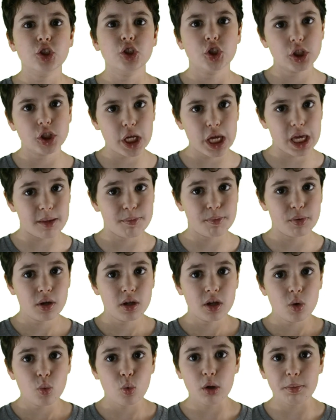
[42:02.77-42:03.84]
shape
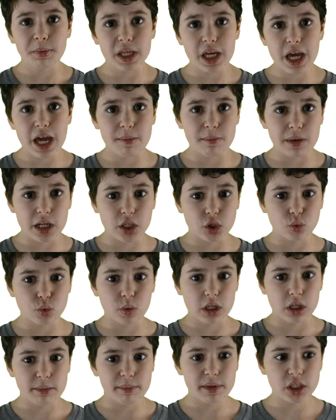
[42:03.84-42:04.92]
will be n minus
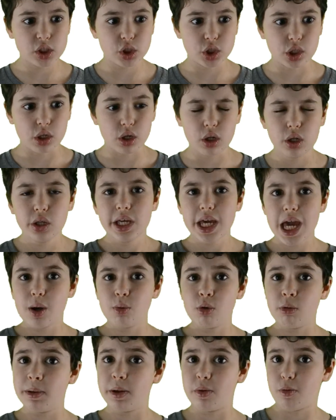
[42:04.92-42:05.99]
1 dimensional and
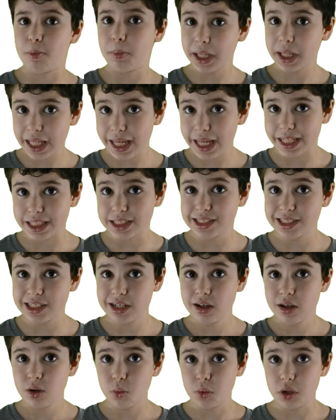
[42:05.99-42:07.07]
will be replaced
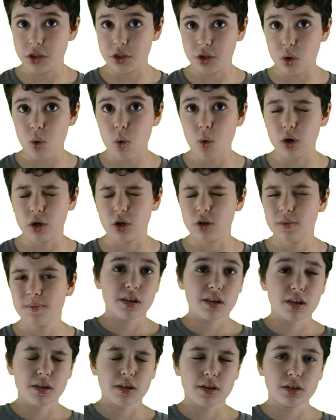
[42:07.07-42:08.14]
with the corner.
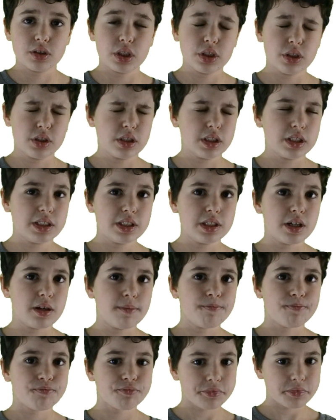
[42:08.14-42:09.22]
So as you can
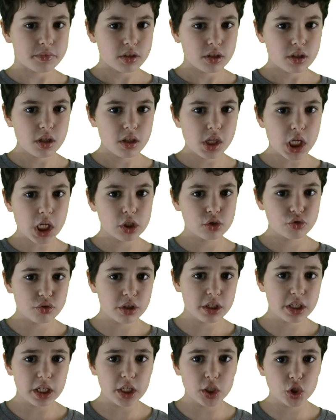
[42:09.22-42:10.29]
see,
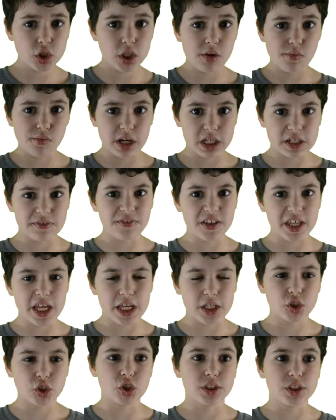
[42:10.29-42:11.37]
truncation and
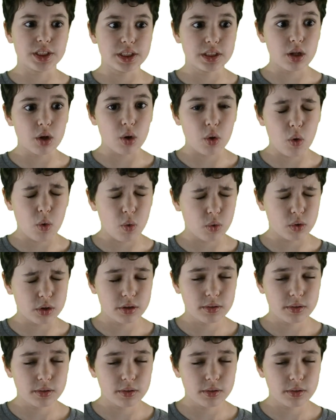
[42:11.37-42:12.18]
rectification still hold.